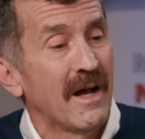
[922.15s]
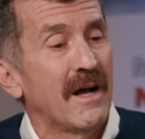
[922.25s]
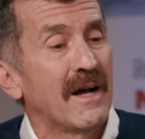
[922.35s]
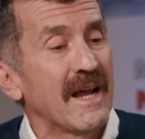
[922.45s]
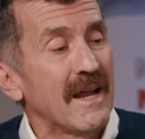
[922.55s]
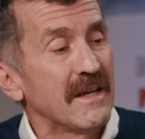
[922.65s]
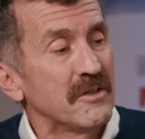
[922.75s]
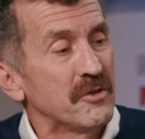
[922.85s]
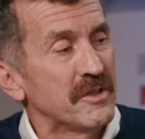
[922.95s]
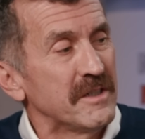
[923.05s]

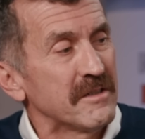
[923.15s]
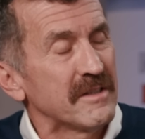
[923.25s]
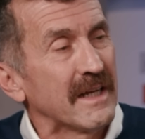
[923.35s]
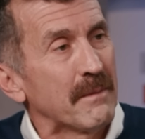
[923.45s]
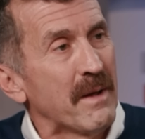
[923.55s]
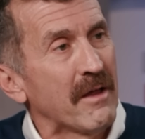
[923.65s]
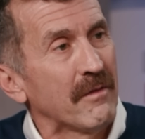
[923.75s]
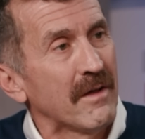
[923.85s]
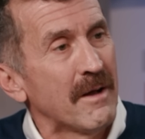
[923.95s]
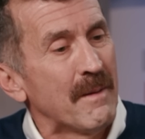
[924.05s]
And you should just think
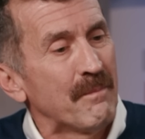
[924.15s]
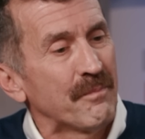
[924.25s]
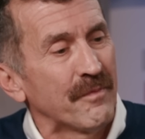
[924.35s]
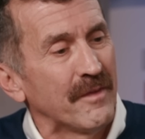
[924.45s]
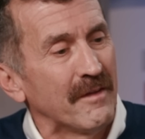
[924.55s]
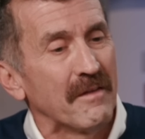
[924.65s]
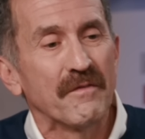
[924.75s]
about the